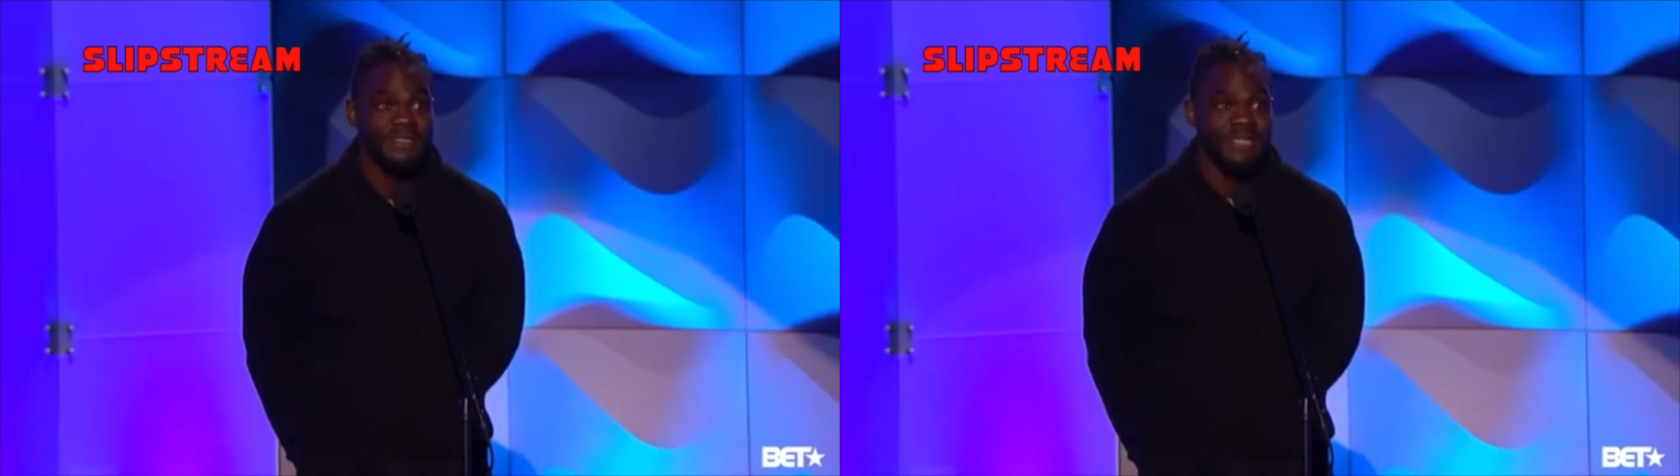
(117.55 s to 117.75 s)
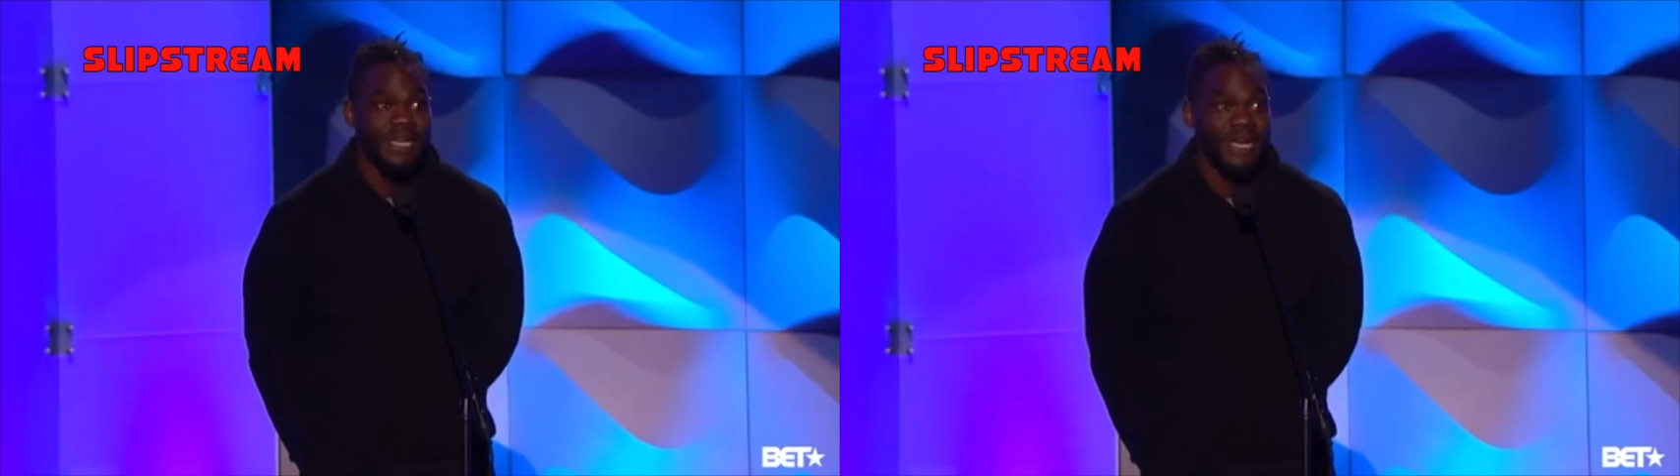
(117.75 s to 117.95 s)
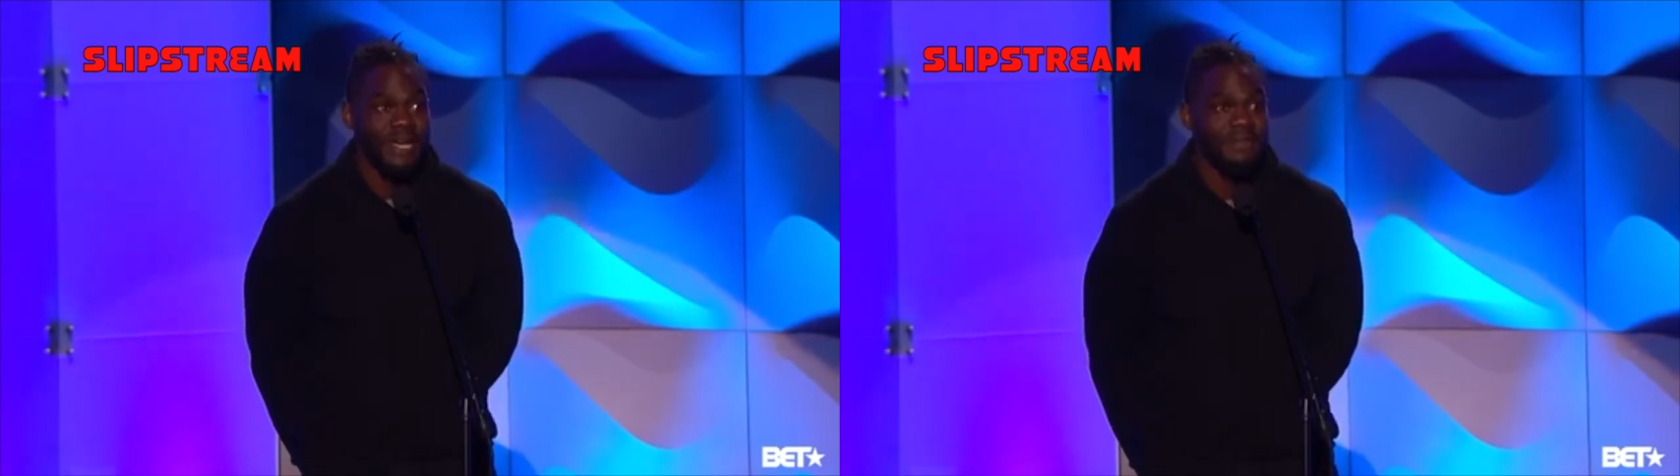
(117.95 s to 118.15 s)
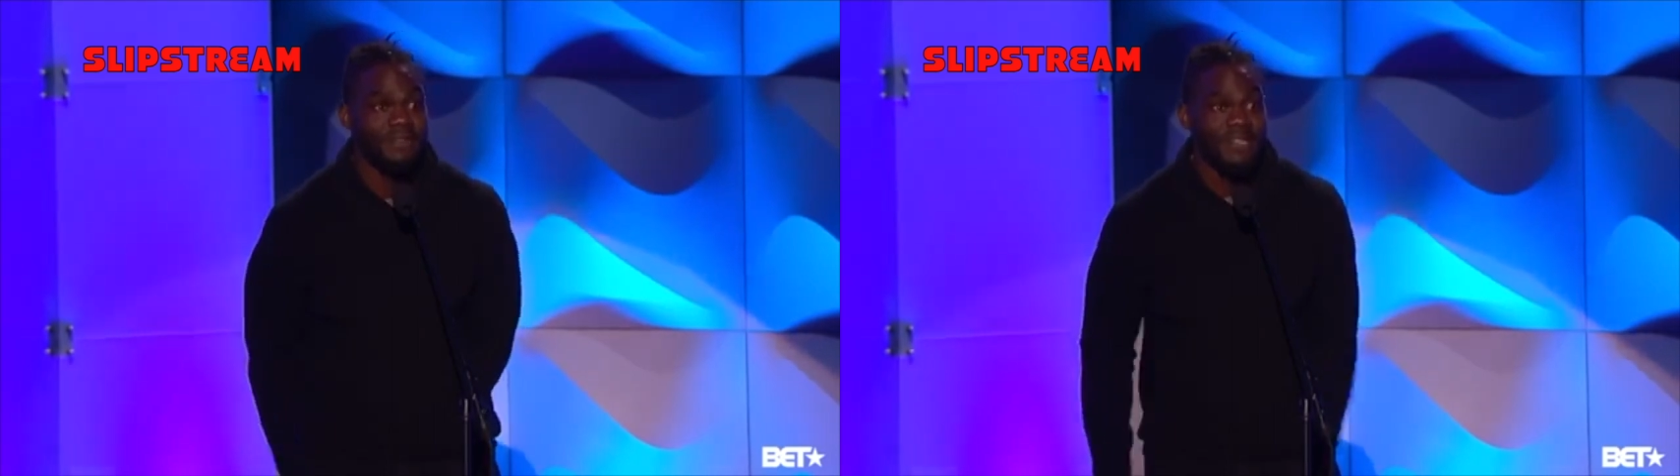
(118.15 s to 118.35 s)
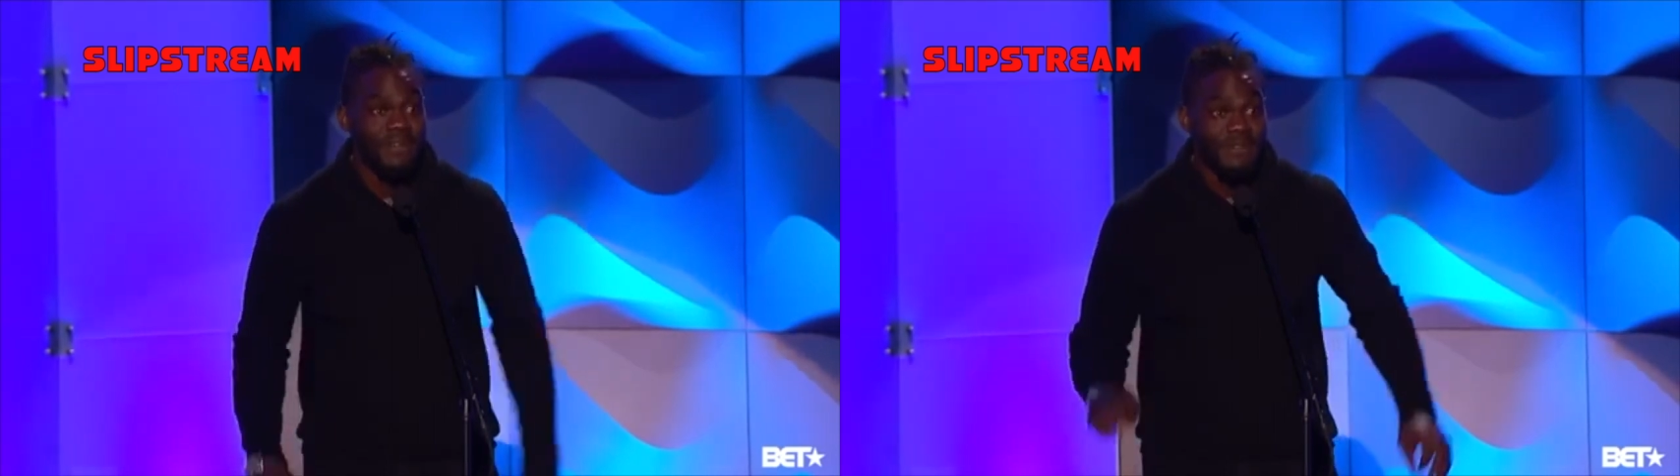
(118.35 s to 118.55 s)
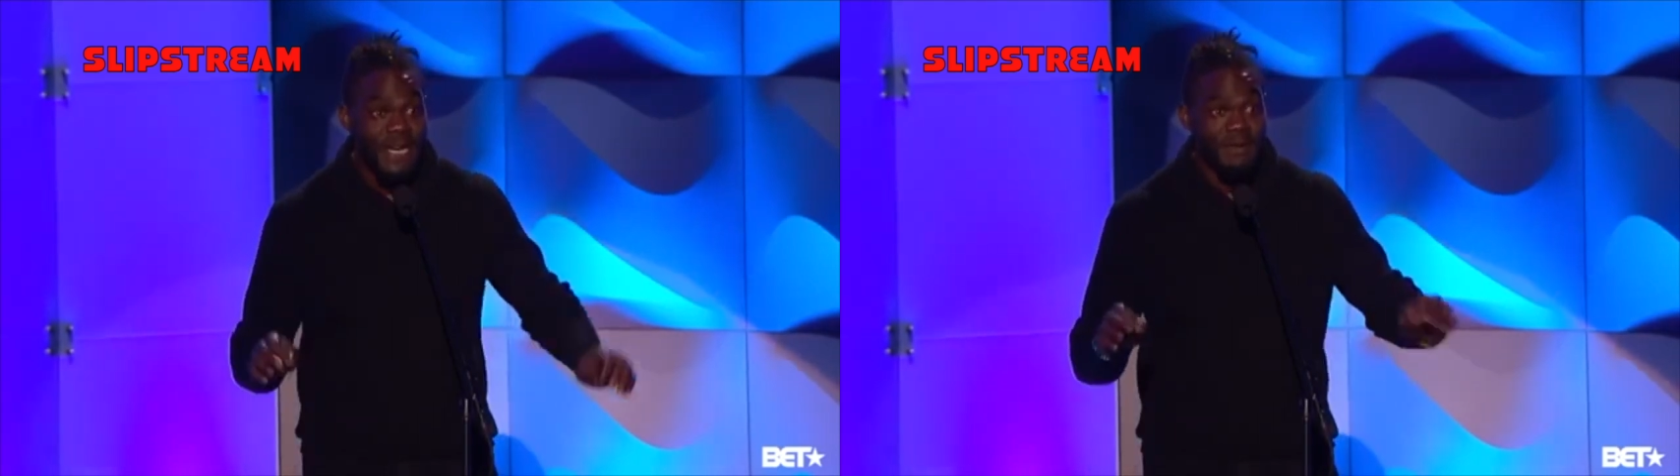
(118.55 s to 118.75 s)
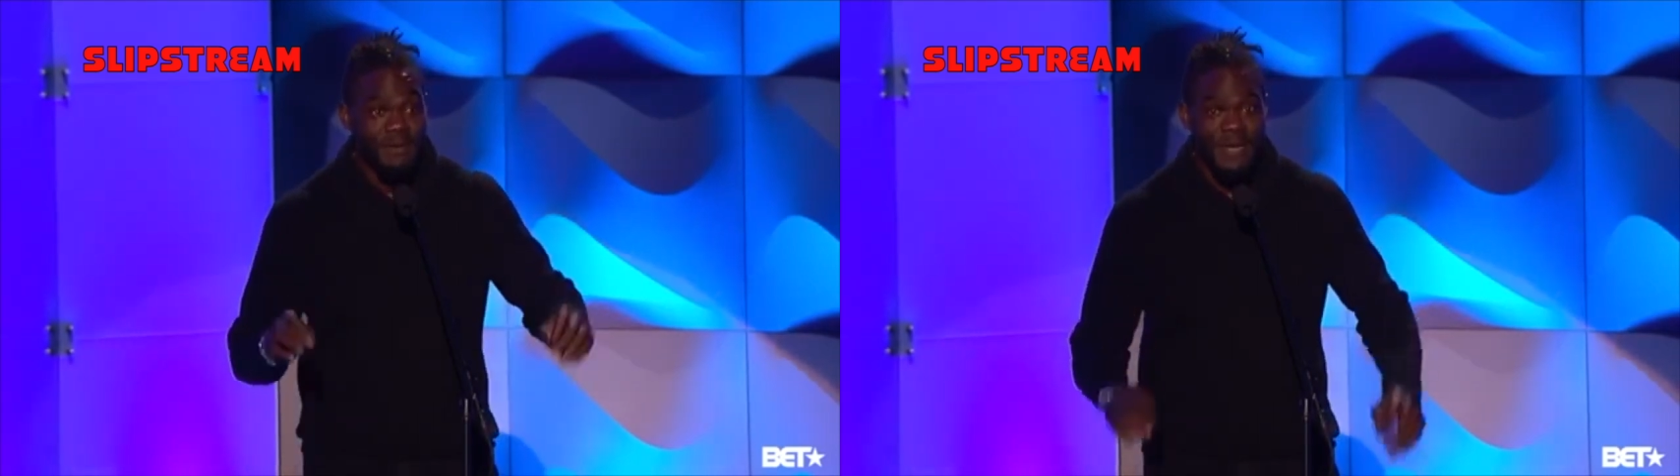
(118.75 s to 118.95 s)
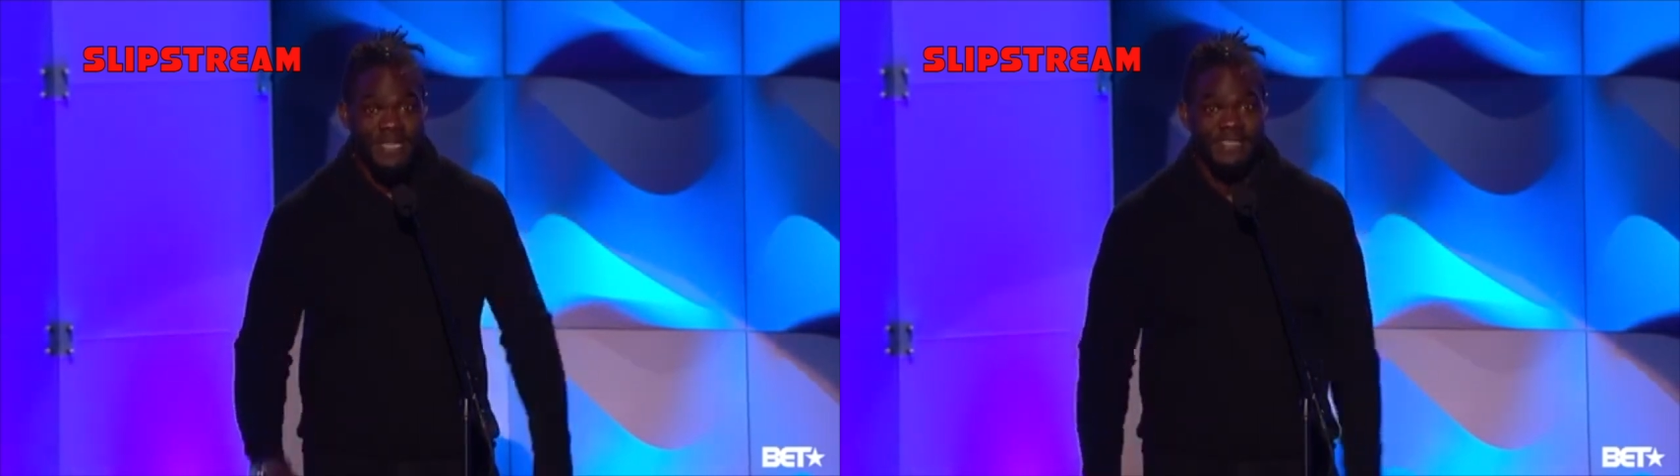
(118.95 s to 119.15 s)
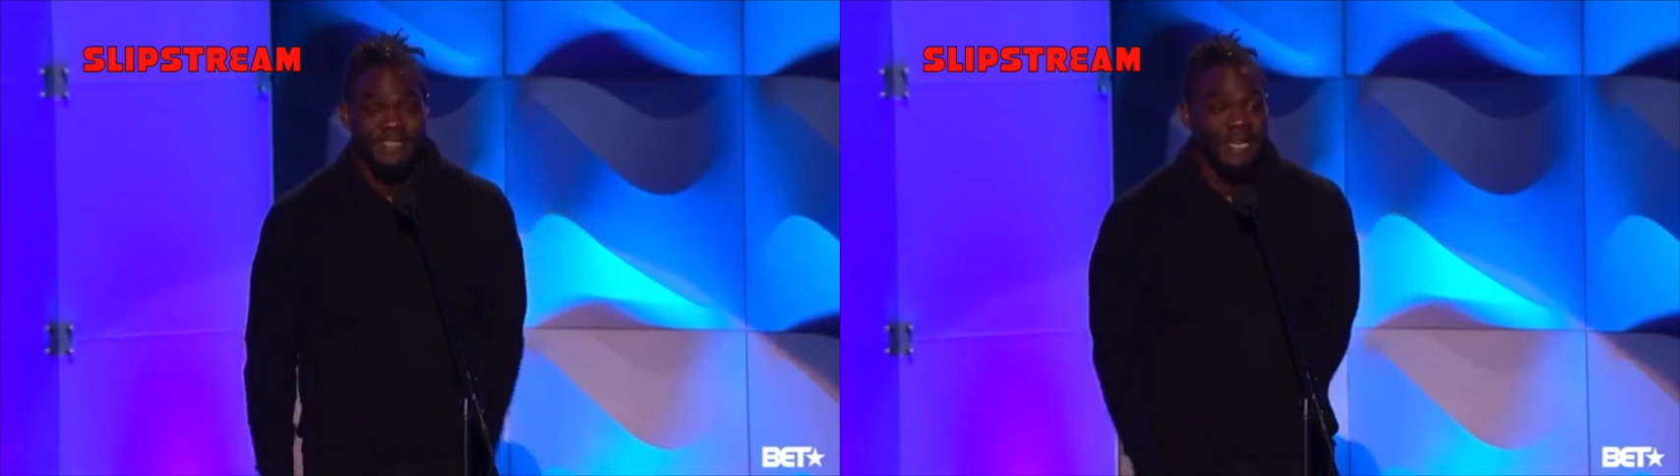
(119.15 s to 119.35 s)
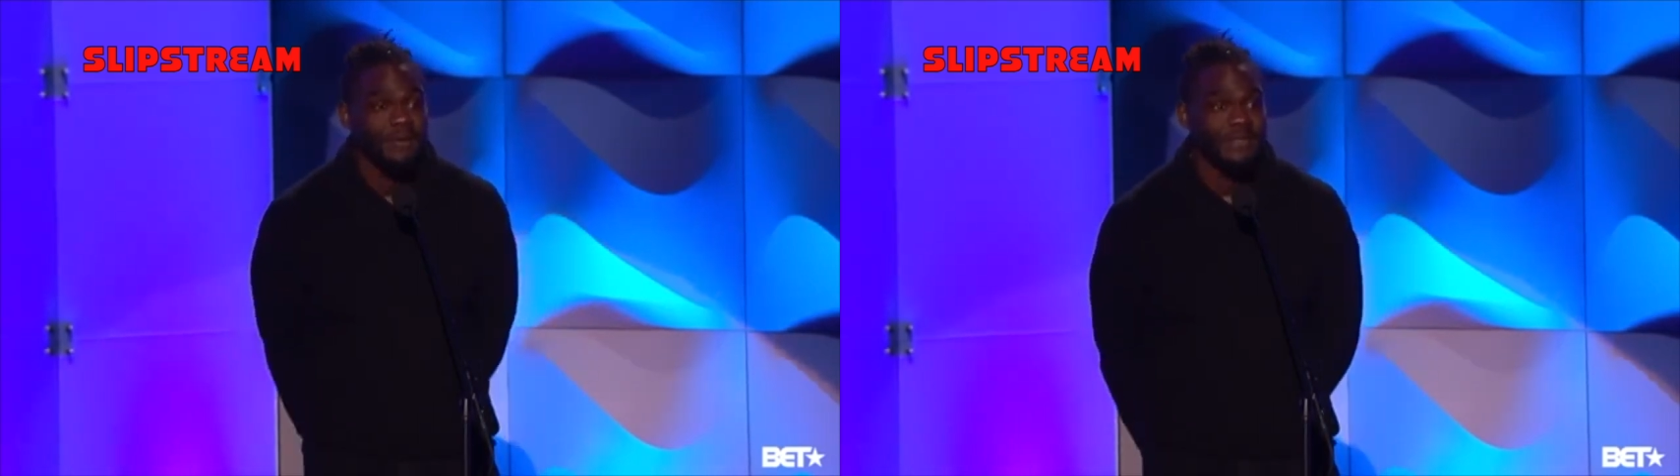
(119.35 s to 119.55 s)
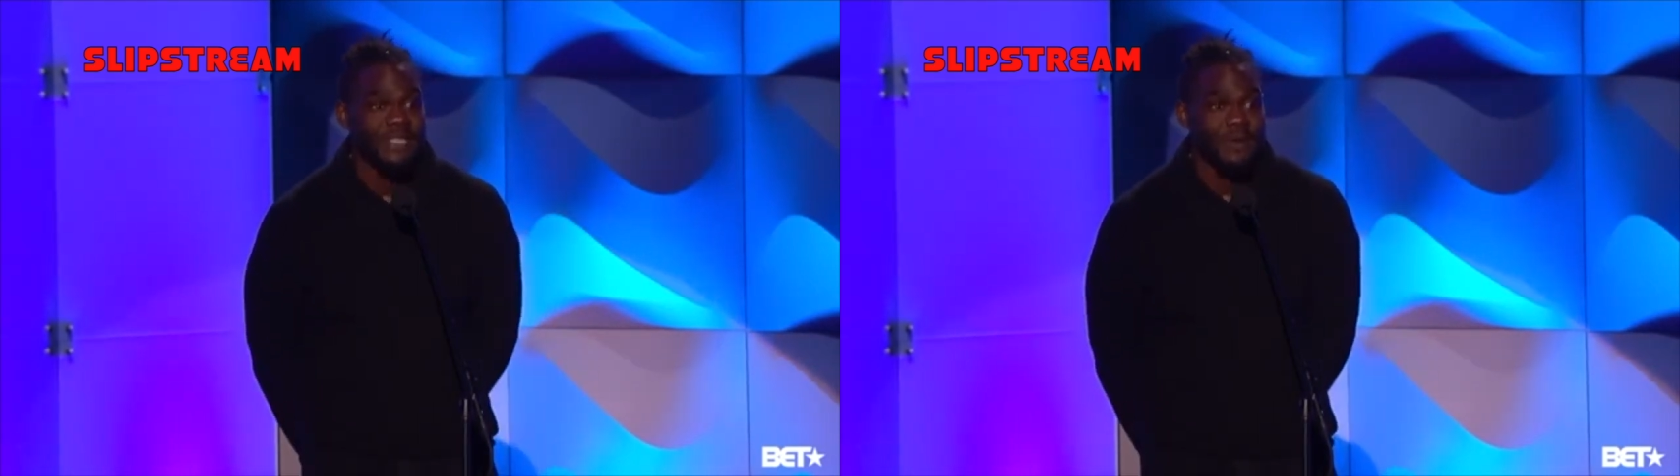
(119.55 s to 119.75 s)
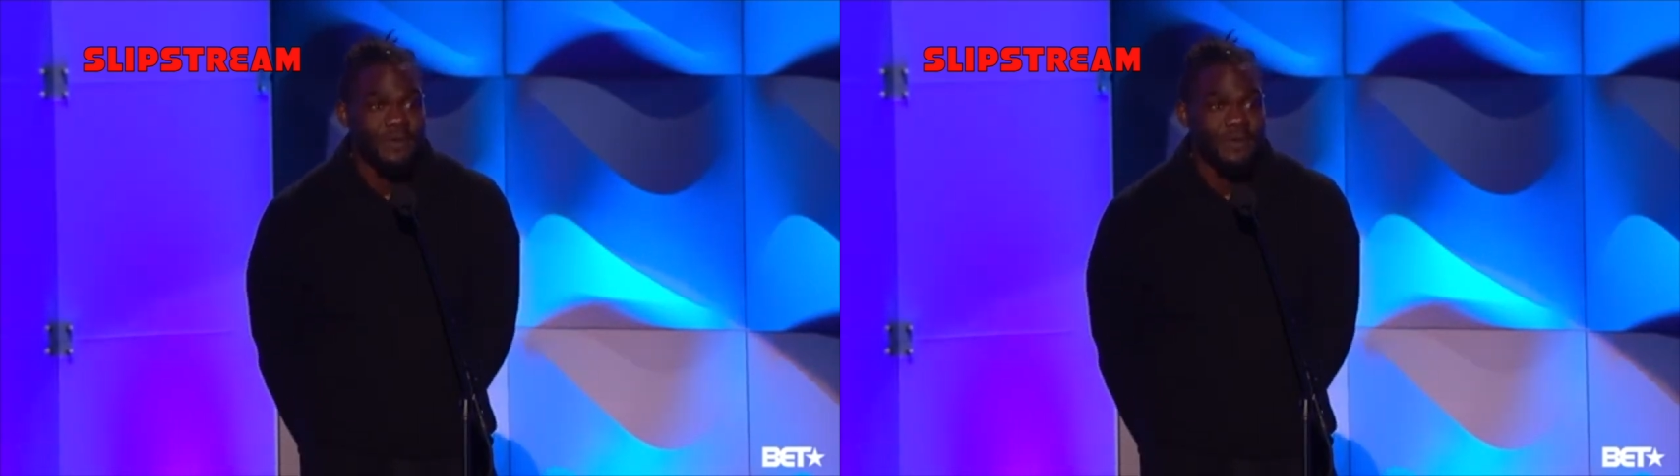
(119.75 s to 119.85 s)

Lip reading: would say I have enough time to make a sandwich.